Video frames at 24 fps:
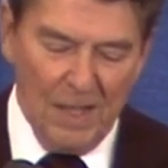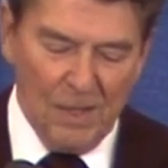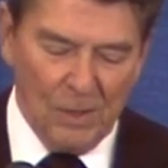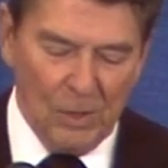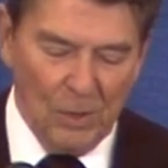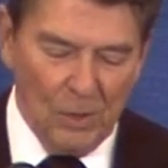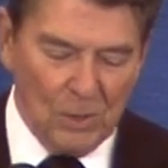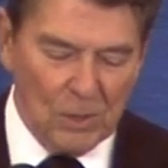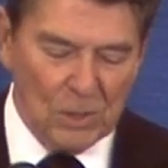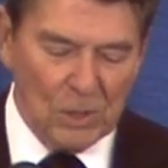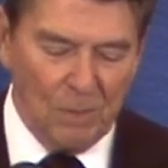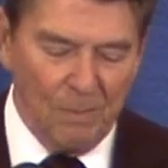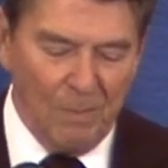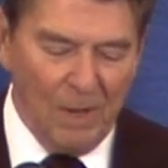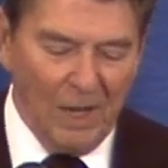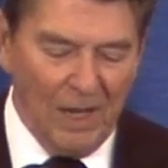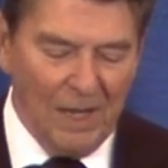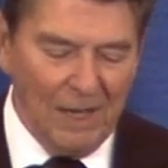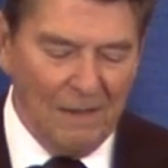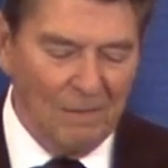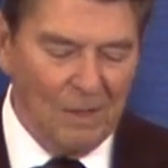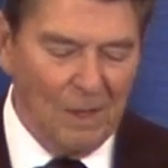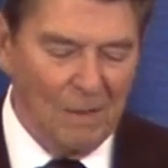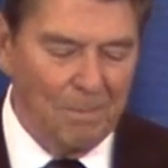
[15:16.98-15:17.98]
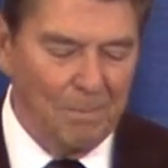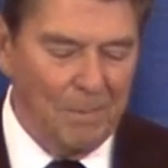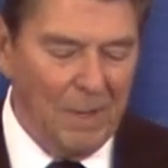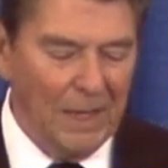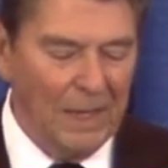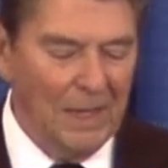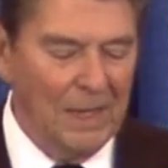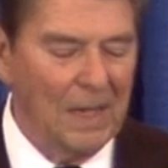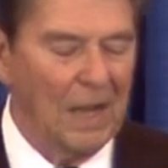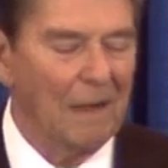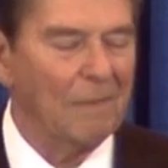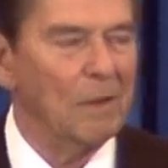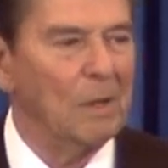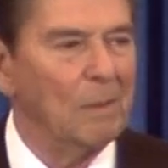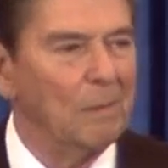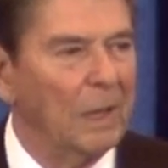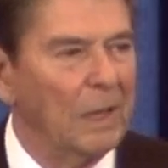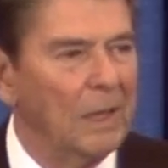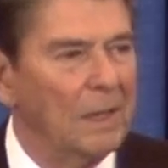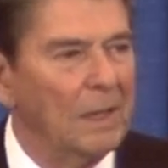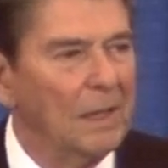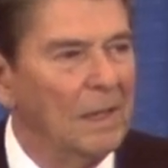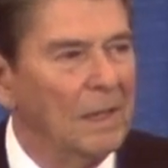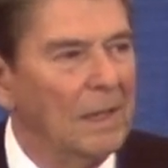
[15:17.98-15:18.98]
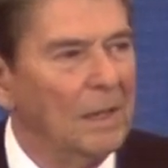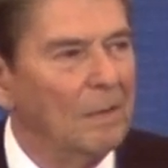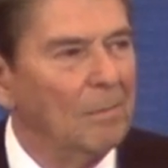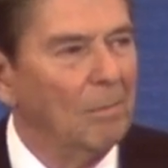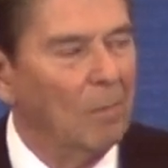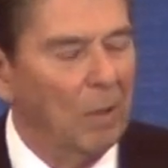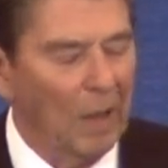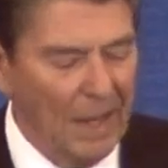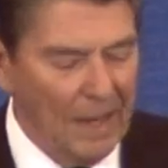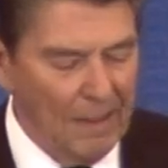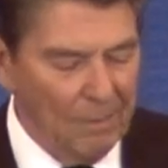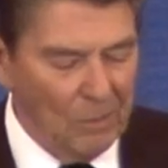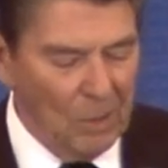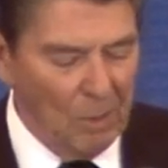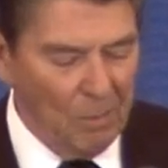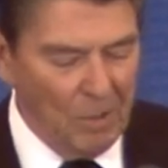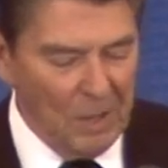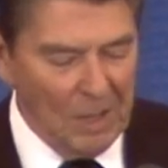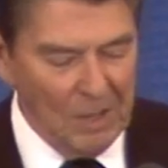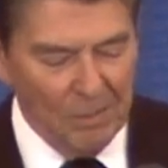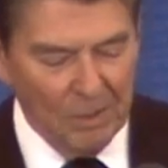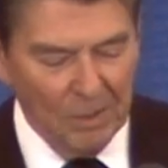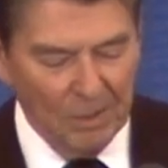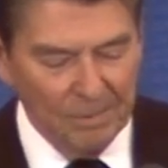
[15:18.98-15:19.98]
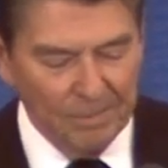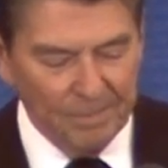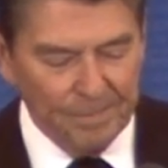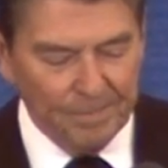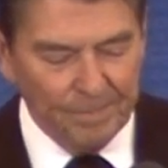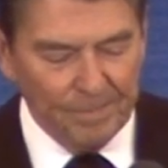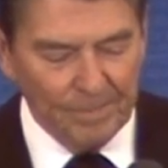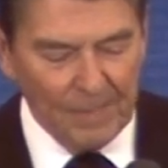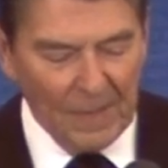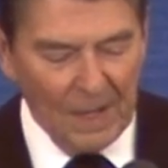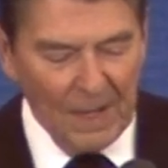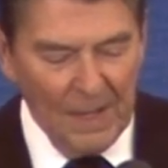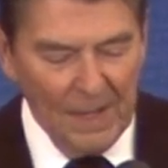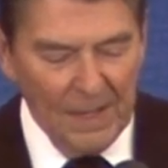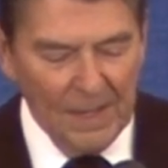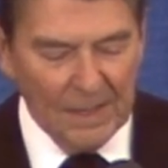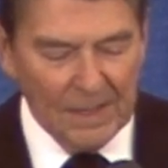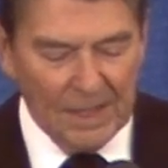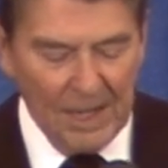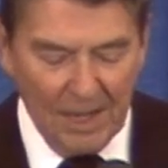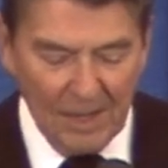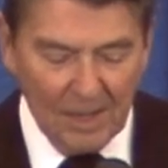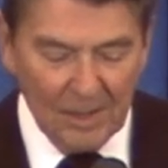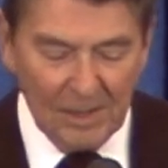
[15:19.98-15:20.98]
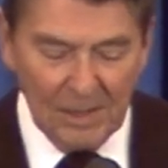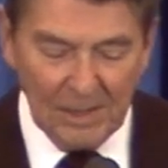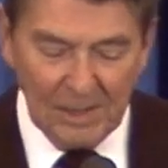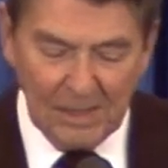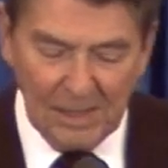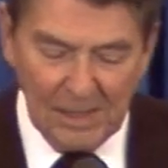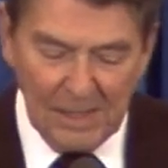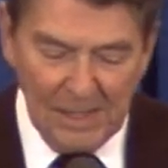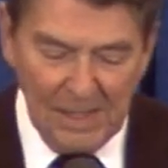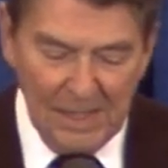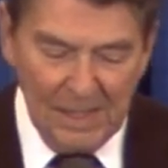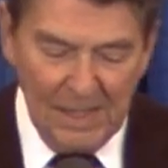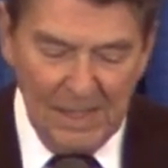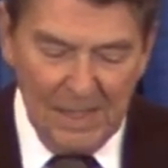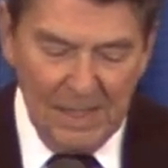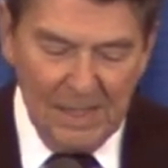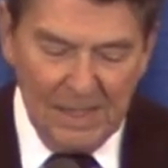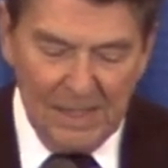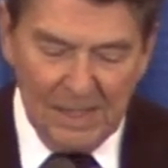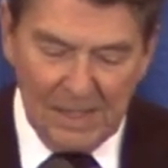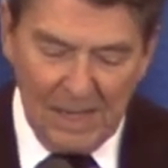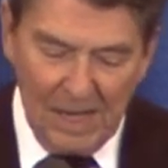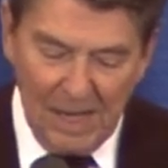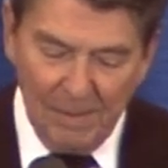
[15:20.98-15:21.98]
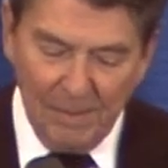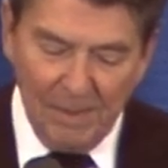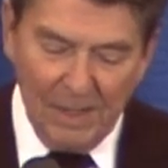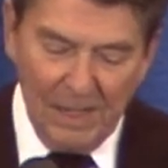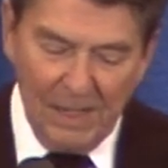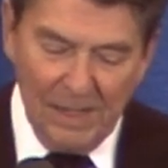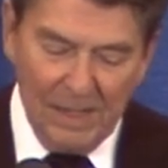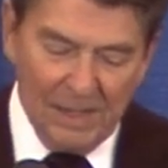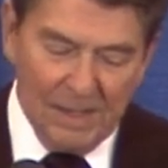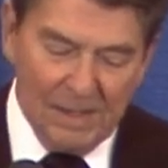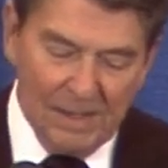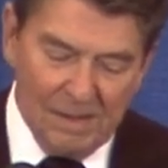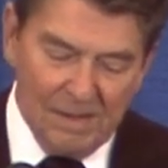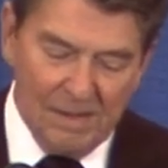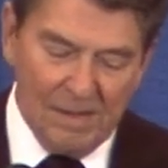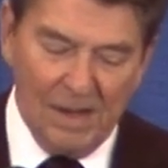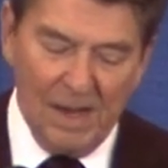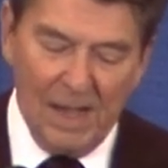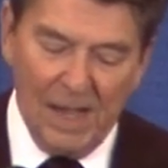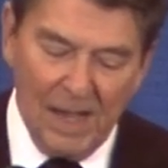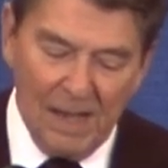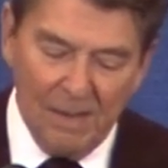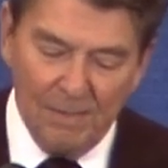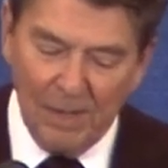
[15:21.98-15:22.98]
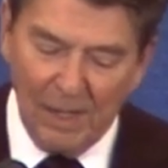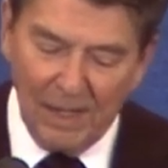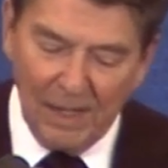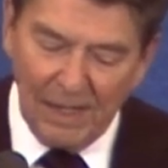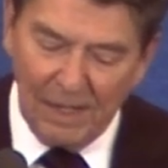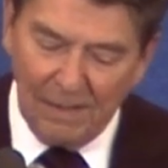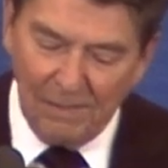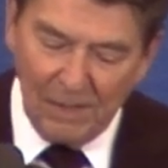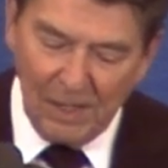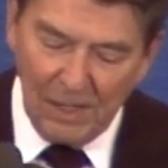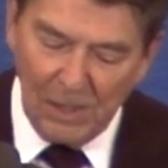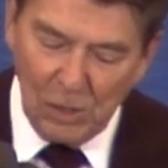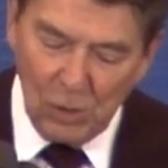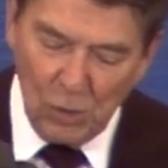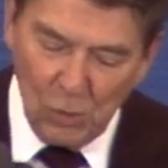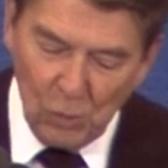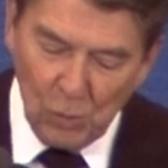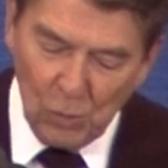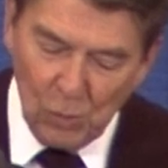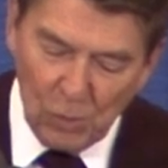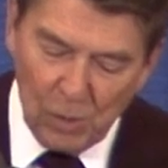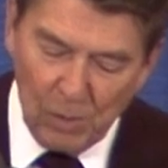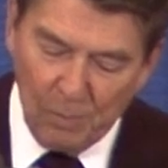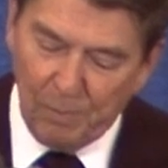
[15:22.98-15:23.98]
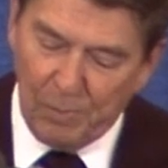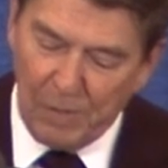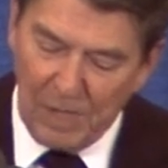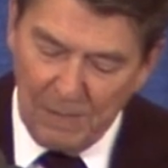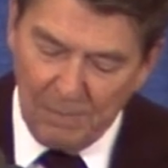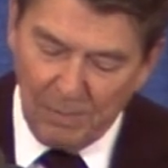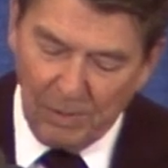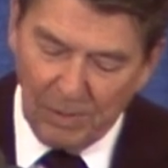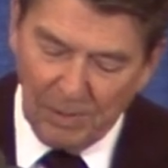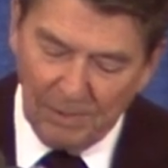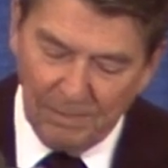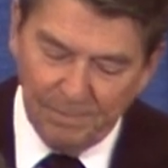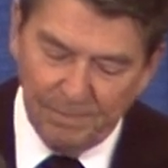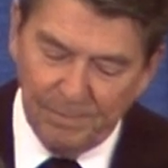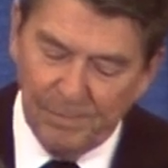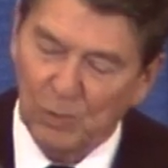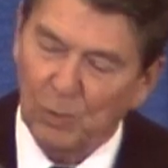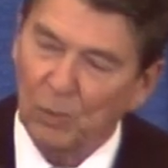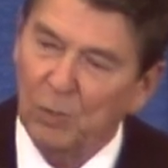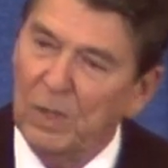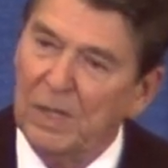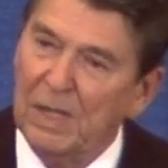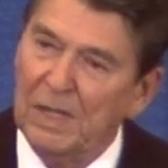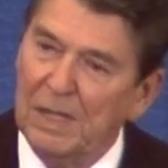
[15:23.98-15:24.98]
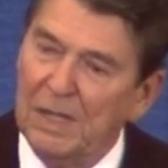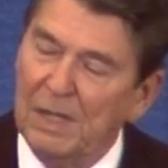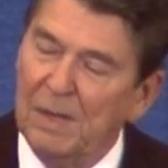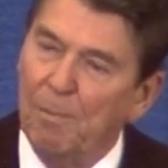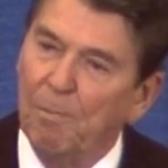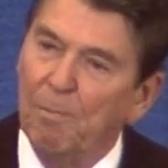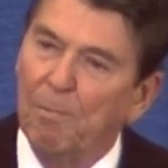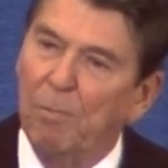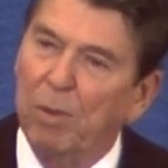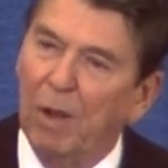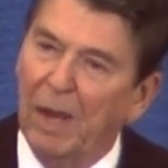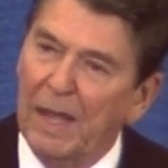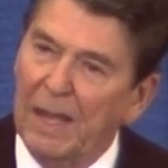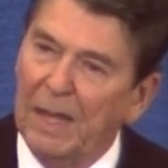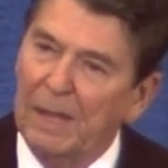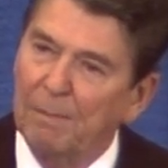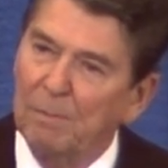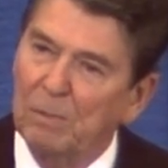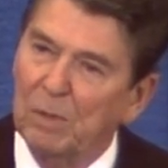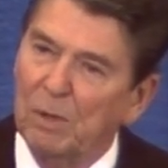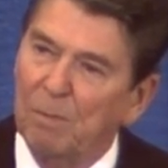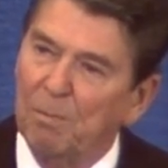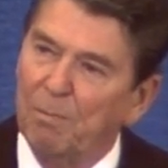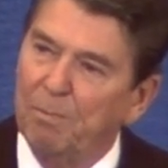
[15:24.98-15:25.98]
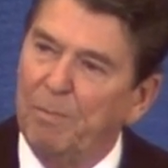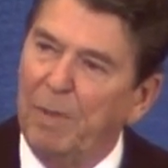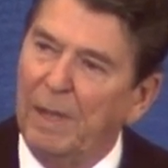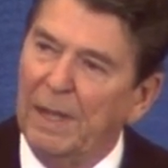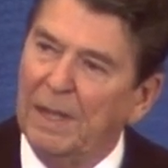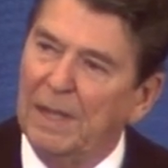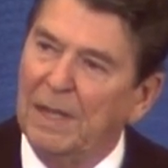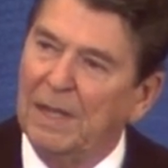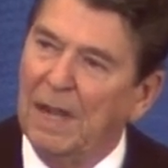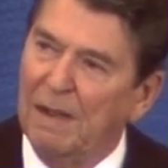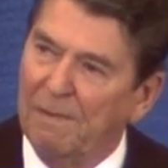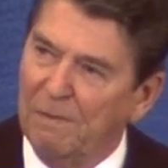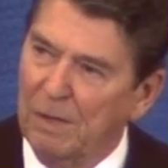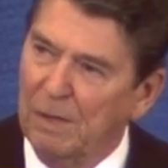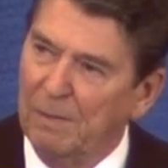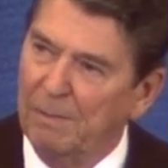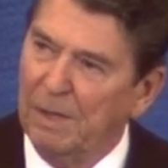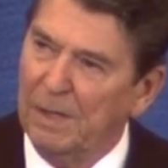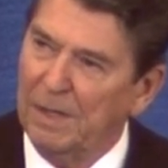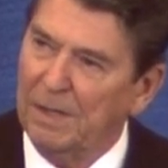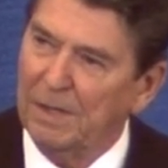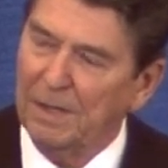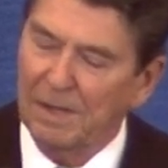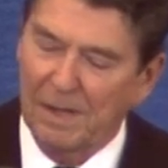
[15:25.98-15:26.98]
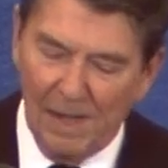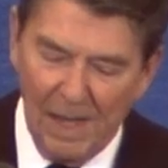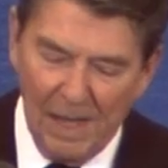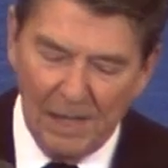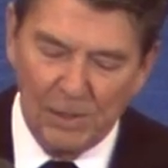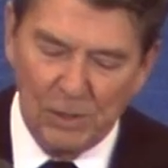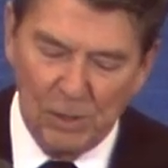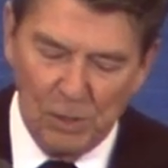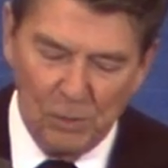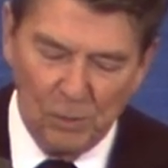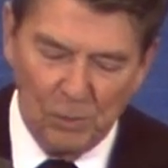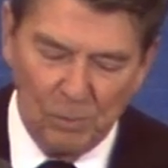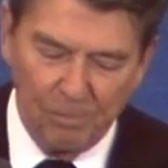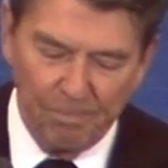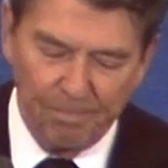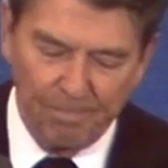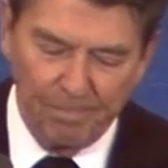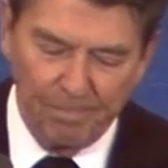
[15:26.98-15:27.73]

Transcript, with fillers: Those who believed in big government blamed the people. Carroll, Tommy, and I believed in you, the people. We blamed big government, not you.